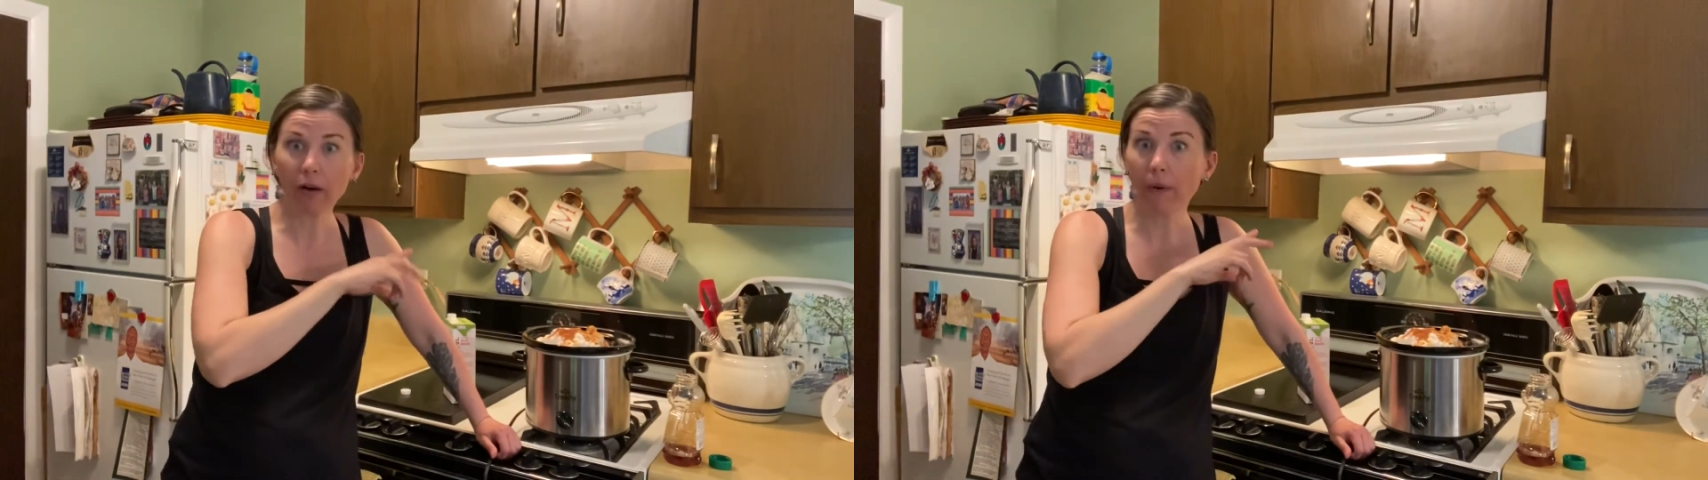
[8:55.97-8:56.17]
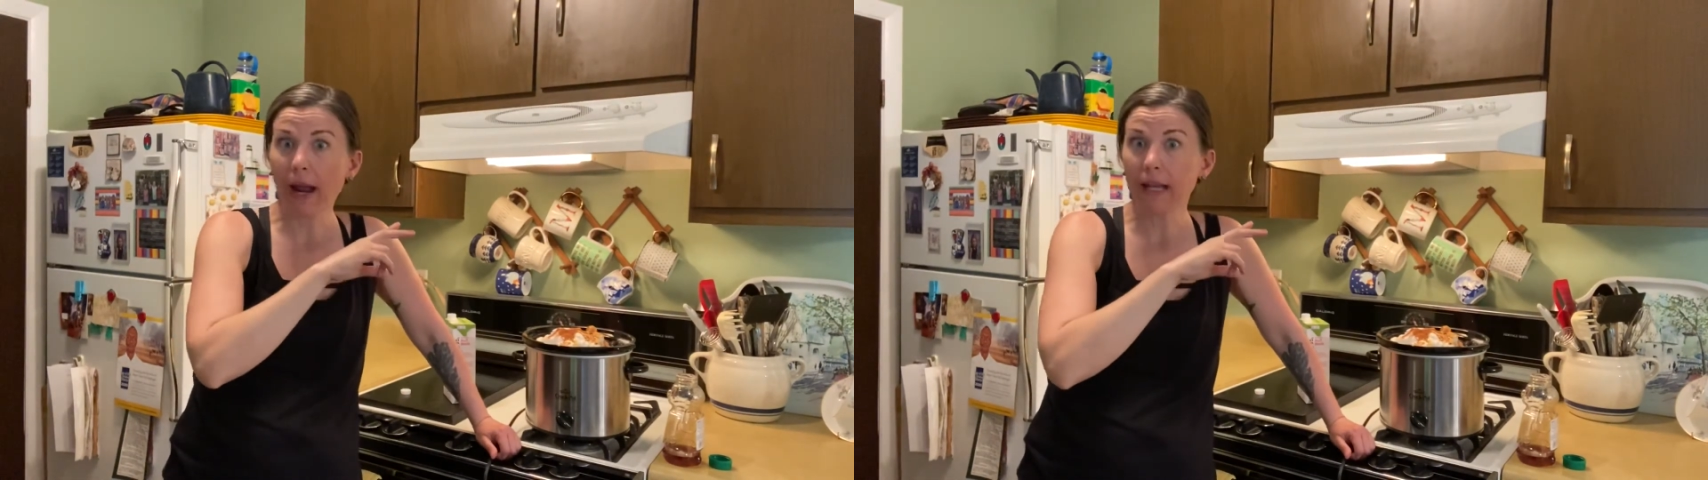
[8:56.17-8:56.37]

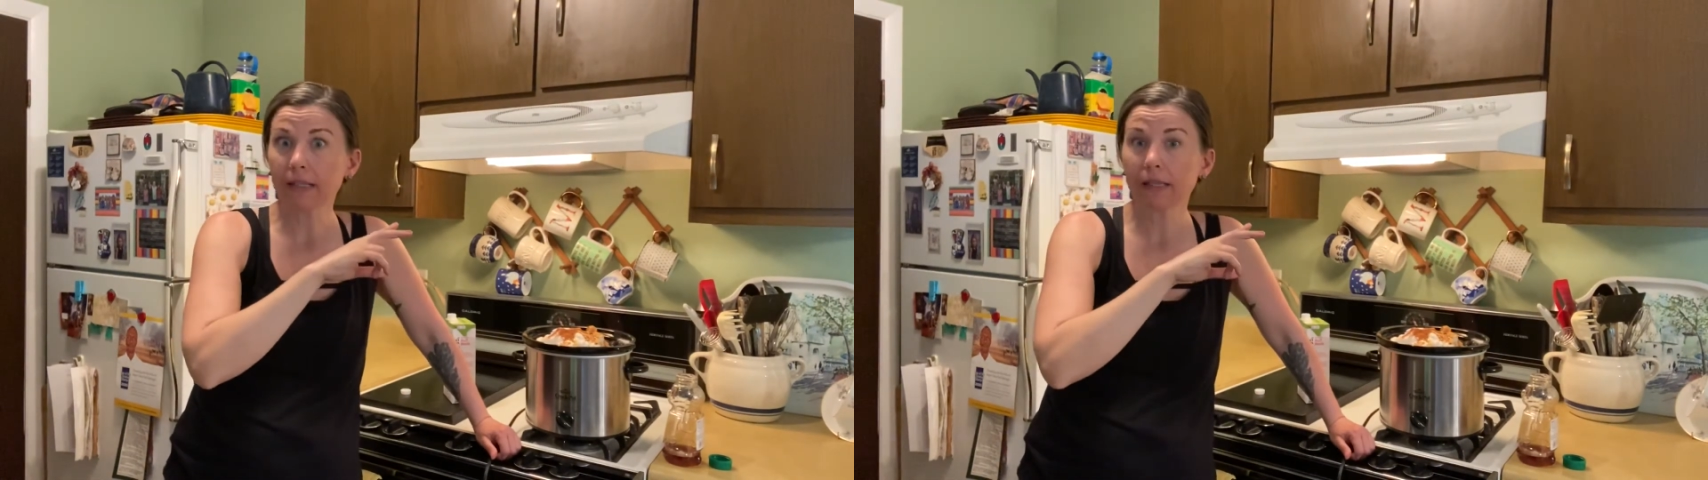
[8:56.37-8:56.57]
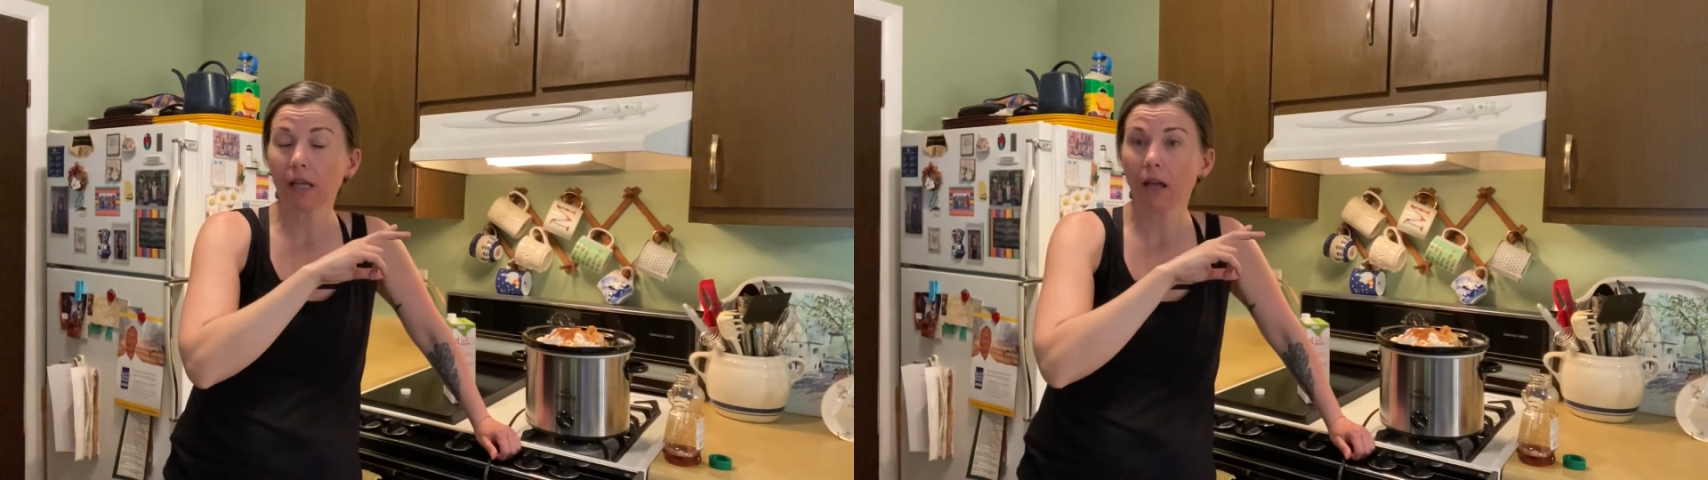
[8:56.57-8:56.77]

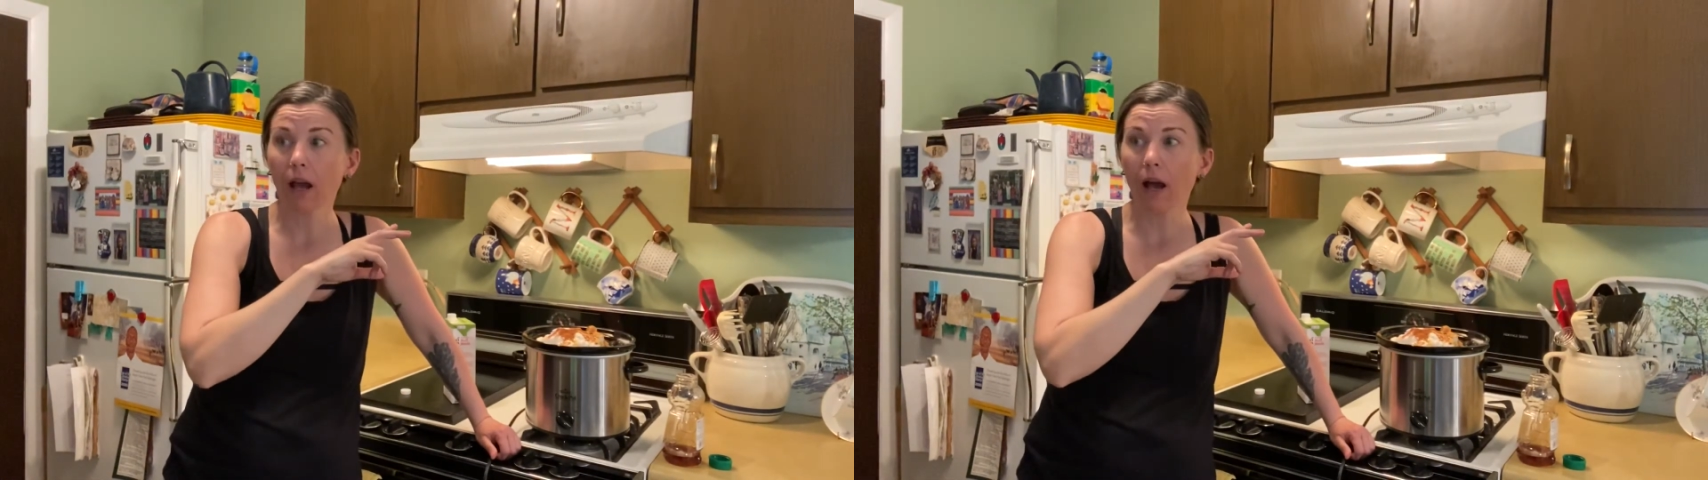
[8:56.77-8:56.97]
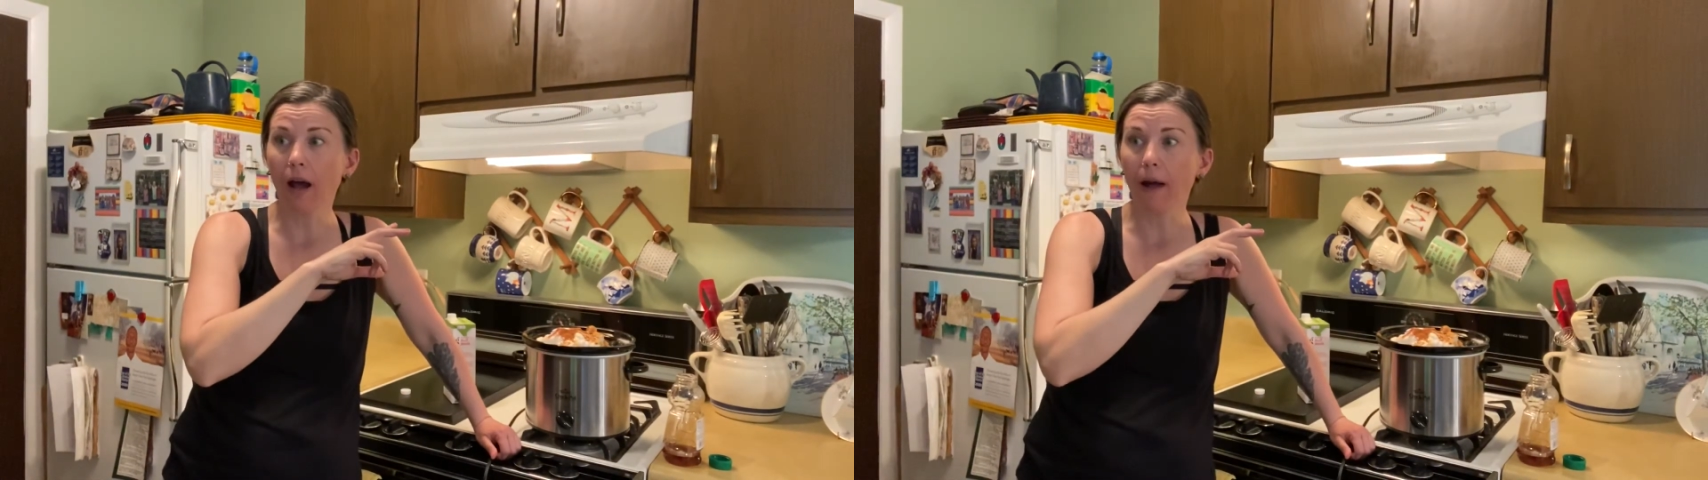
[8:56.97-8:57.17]
rice,
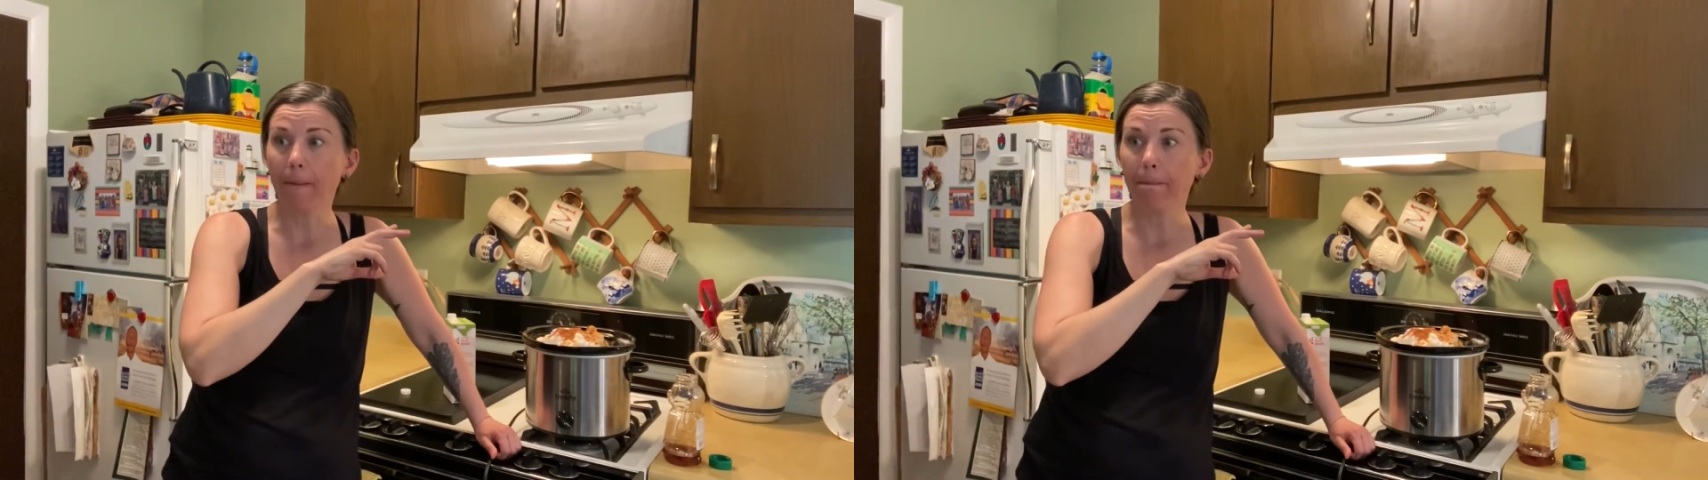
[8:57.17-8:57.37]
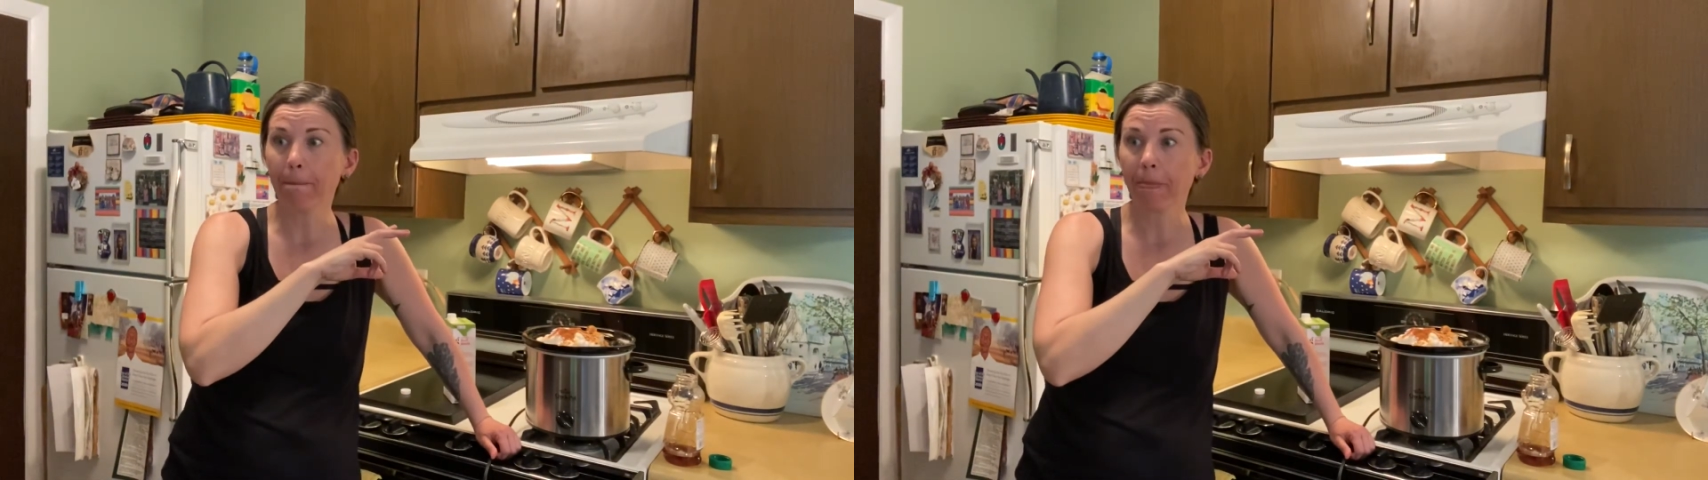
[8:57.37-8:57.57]

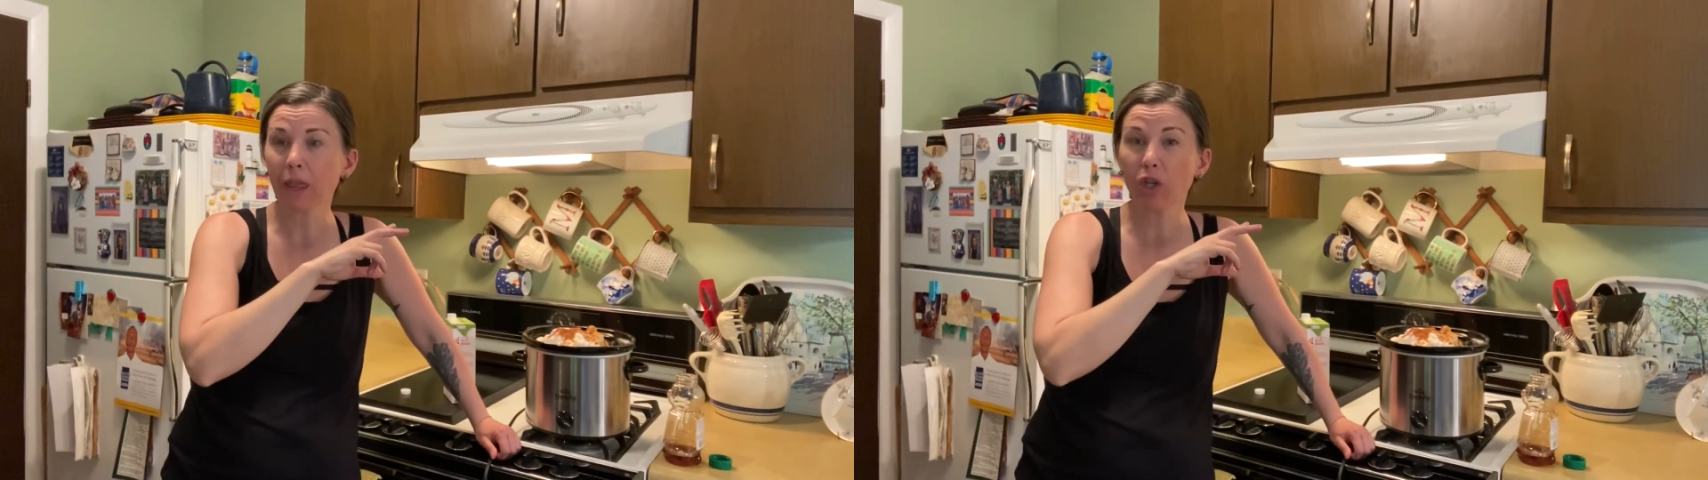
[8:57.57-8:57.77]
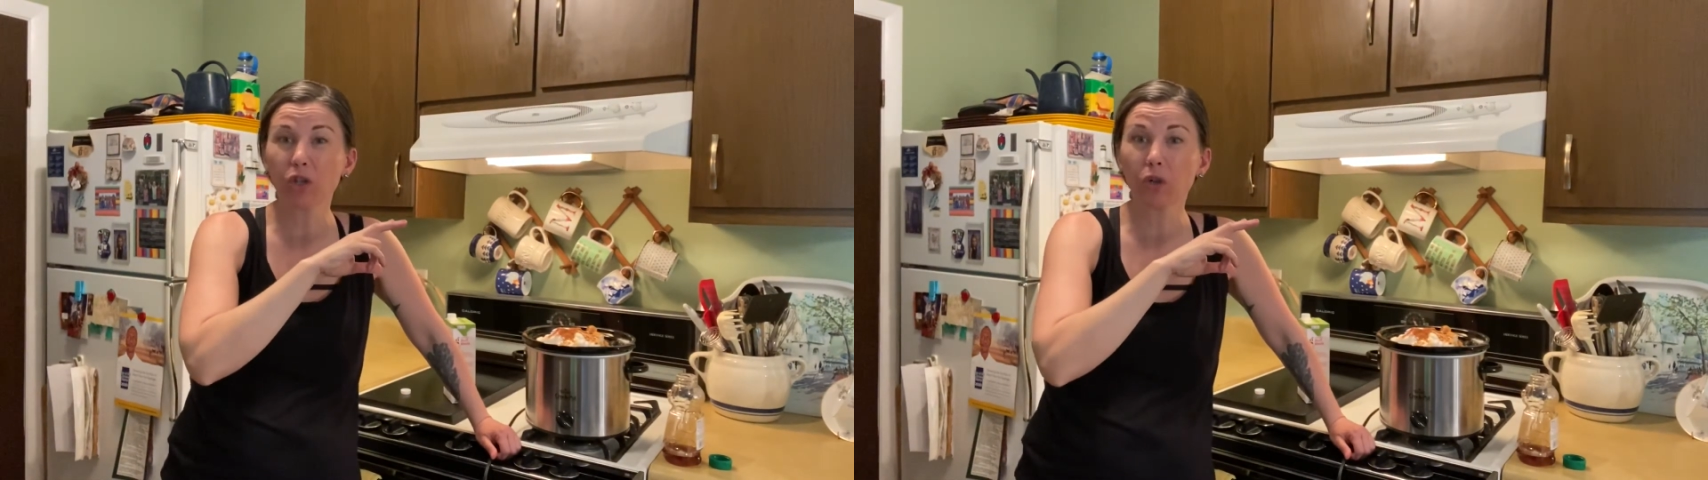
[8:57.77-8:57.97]
you can do